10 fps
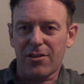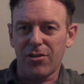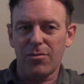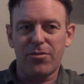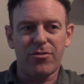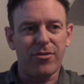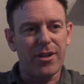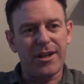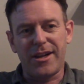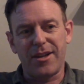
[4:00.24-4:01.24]
clubs
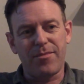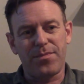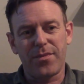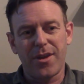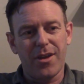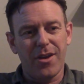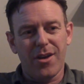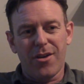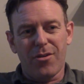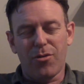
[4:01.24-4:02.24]

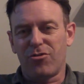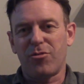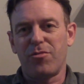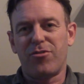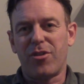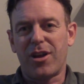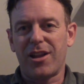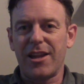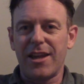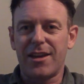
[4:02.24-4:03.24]
or some sort of
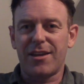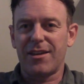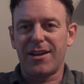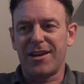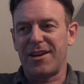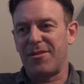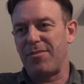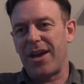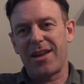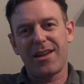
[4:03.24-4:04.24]
clinic,
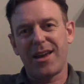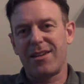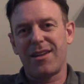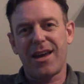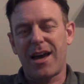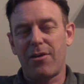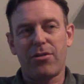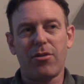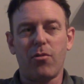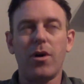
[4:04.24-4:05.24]
and I
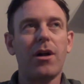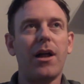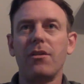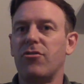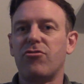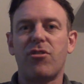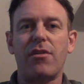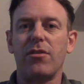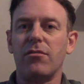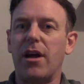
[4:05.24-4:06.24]
thought, well, I'll just
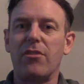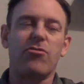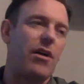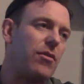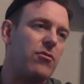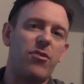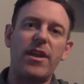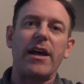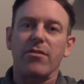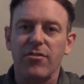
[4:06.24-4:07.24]
travel. I'll travel to the
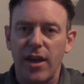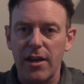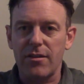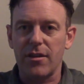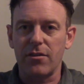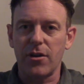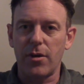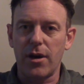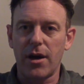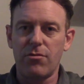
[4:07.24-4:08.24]
next state and do
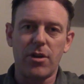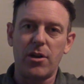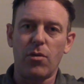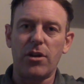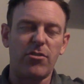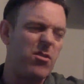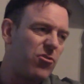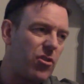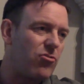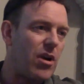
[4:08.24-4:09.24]
it. I really want to do
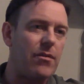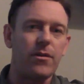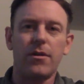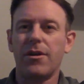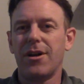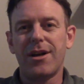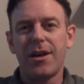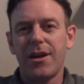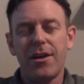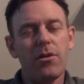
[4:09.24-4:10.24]
this, I'll travel.
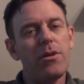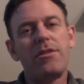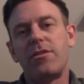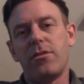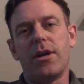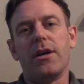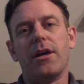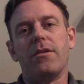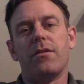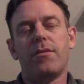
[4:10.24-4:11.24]
You don't need to do that,
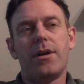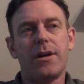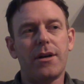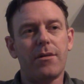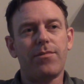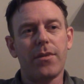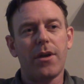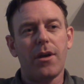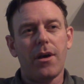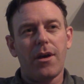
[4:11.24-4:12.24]
guys.
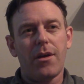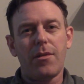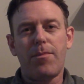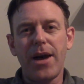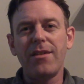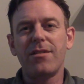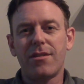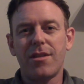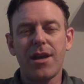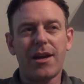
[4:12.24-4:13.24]
The
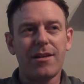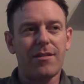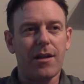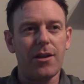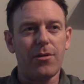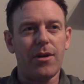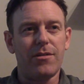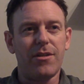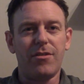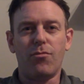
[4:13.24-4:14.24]
best thing I can tell you
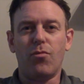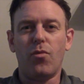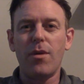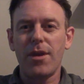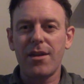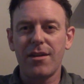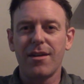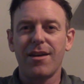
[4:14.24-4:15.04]
is women